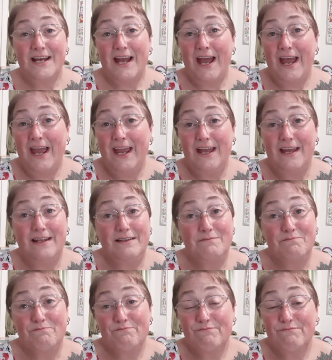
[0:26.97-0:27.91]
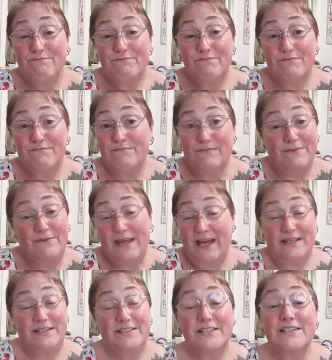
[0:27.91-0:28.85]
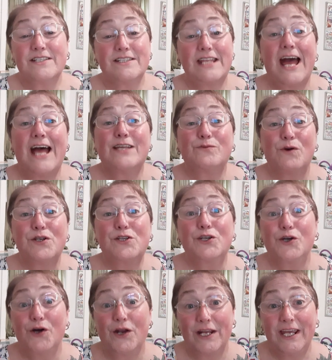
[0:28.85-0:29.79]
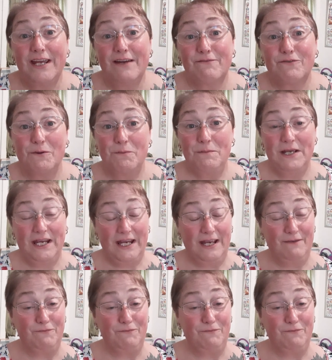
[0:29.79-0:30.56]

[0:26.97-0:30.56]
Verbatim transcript: And that's what you're going to get from me.